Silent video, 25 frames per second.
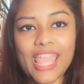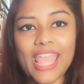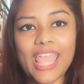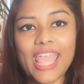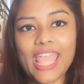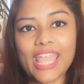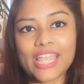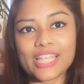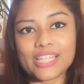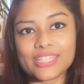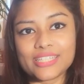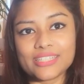
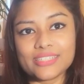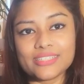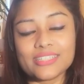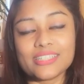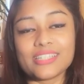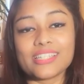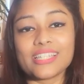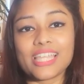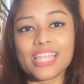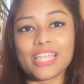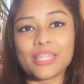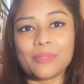and
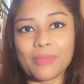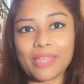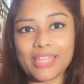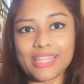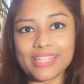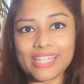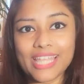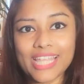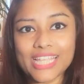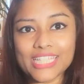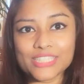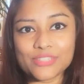in my
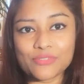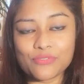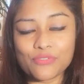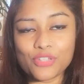next